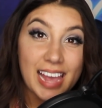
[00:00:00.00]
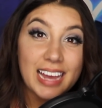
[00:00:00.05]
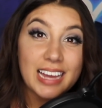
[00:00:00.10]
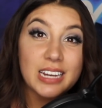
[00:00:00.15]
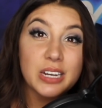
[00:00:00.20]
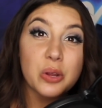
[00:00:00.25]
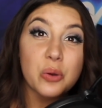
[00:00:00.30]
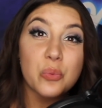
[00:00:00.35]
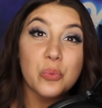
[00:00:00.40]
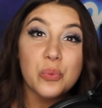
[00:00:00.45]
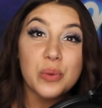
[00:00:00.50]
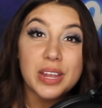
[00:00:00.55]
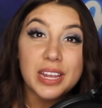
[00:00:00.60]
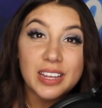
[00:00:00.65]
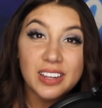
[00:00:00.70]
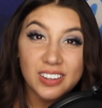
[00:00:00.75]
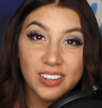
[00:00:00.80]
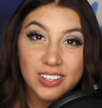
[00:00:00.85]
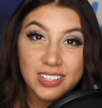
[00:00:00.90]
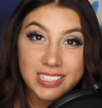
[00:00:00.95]
And
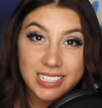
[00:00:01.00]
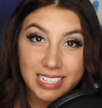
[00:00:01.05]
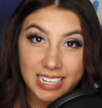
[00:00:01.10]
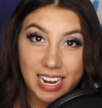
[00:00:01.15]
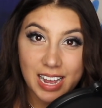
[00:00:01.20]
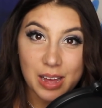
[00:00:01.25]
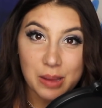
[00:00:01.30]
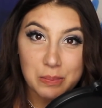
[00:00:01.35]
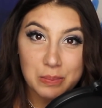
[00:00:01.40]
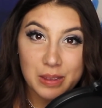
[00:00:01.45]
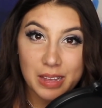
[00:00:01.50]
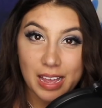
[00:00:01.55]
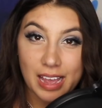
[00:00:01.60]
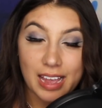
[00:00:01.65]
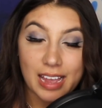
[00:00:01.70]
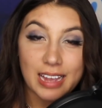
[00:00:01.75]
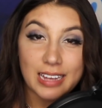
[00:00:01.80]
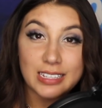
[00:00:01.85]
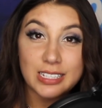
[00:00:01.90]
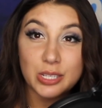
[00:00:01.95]
we looked it up,
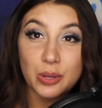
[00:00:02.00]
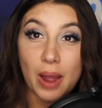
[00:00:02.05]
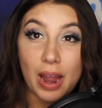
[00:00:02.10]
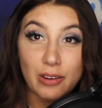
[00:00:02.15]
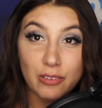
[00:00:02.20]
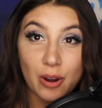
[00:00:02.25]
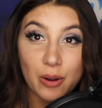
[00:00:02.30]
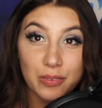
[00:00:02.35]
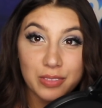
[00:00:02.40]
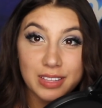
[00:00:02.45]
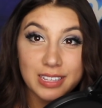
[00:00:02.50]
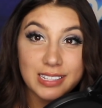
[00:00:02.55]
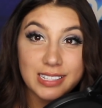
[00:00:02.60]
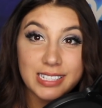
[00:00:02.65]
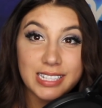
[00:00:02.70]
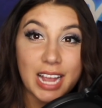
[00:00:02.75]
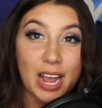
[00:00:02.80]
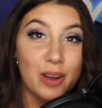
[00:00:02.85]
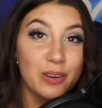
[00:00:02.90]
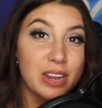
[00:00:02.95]
okay? So I wrote
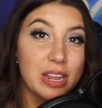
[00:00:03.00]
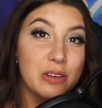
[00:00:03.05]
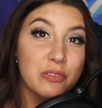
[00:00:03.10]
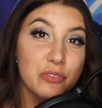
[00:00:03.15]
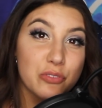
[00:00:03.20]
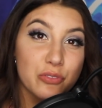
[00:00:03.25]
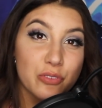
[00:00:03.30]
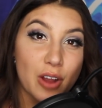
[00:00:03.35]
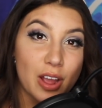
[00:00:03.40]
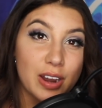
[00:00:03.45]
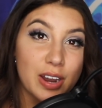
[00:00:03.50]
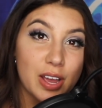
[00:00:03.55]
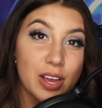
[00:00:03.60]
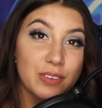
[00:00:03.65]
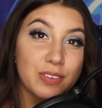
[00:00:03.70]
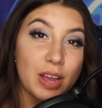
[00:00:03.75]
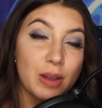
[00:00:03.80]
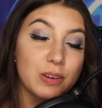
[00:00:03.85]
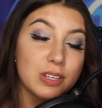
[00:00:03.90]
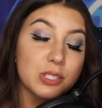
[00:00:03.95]
this down in front
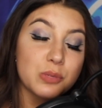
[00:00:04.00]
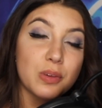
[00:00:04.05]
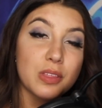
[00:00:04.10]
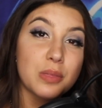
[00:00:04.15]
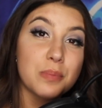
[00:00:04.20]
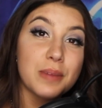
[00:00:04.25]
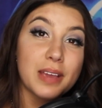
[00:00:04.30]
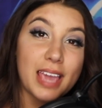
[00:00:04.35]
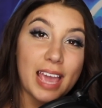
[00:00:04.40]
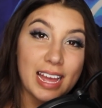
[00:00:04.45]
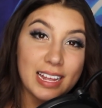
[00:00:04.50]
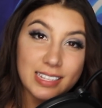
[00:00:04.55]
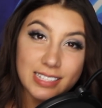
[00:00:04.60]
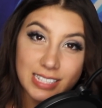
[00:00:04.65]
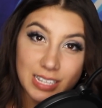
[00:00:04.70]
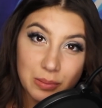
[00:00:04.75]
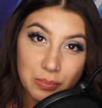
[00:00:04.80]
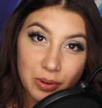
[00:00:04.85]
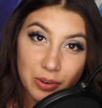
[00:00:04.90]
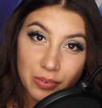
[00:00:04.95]
of, I was with
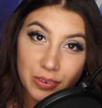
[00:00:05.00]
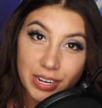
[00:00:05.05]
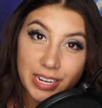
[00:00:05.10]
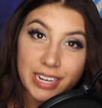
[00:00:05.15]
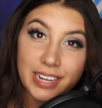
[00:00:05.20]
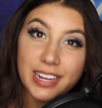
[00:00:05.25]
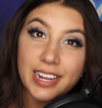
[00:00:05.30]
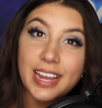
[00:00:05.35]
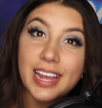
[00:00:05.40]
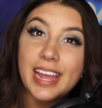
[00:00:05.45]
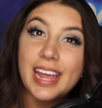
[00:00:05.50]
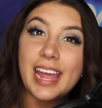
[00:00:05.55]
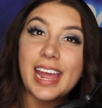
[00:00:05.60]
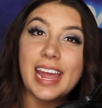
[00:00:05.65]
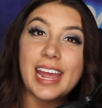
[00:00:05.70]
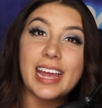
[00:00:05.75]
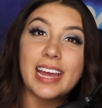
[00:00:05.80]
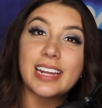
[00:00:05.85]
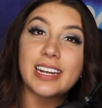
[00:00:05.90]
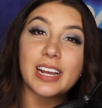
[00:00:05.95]
Mackenzie Marie
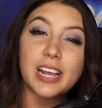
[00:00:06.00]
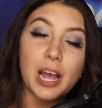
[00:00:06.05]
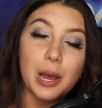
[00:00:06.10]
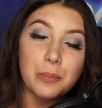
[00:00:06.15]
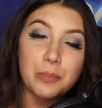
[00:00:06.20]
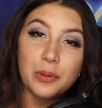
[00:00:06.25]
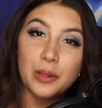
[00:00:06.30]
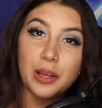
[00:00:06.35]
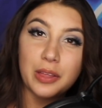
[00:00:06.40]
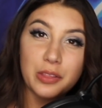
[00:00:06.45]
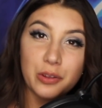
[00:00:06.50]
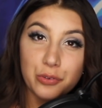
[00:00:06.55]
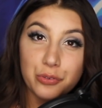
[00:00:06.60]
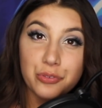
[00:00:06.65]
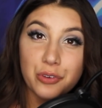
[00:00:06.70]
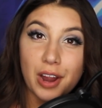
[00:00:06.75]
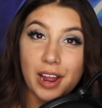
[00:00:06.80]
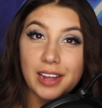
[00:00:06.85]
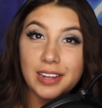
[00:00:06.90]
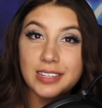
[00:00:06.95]
and a couple
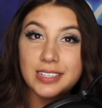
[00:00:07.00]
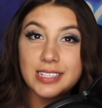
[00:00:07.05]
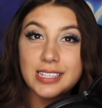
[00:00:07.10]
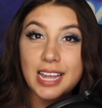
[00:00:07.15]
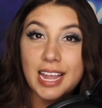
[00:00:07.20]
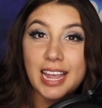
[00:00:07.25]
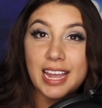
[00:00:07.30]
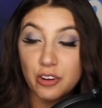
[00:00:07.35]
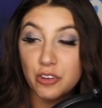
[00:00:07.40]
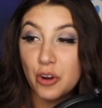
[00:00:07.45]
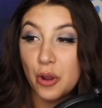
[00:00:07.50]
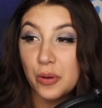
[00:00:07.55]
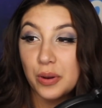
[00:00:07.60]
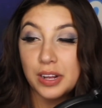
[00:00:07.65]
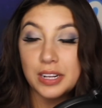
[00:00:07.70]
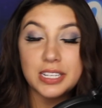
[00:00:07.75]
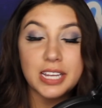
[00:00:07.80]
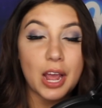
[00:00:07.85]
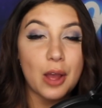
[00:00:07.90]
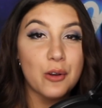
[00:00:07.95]
other friends, and I
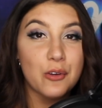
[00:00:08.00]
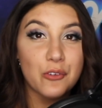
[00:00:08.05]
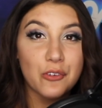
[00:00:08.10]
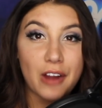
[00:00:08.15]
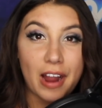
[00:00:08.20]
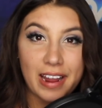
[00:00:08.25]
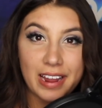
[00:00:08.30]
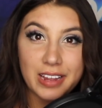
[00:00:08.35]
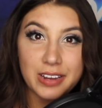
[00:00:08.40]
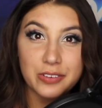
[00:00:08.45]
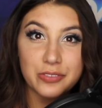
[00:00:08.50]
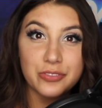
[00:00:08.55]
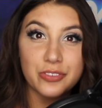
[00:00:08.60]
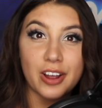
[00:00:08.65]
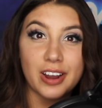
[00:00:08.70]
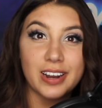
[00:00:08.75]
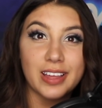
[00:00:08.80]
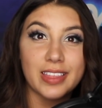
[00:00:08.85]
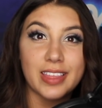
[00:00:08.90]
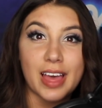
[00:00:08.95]
wrote it down right in
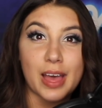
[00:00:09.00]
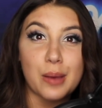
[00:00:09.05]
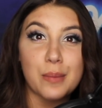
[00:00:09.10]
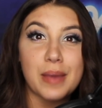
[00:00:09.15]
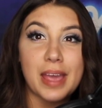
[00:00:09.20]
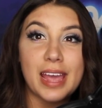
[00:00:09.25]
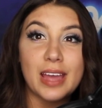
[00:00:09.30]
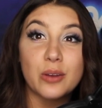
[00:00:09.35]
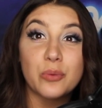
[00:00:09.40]
front of them.